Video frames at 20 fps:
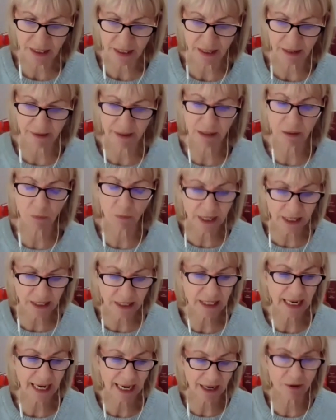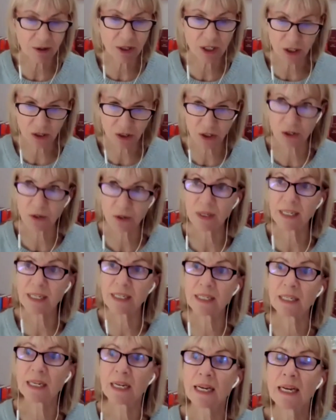and I think we as carers can do
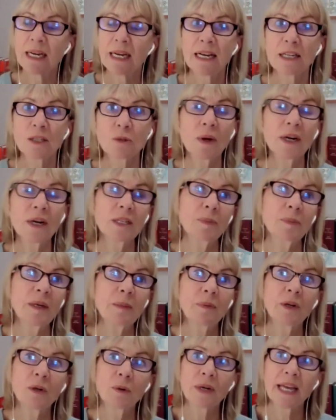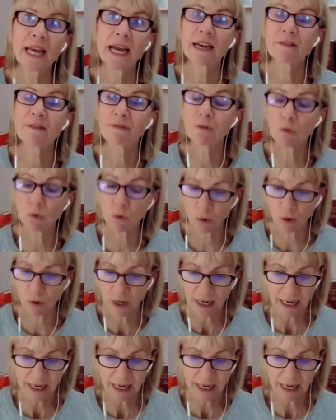this as well as people who are cared for.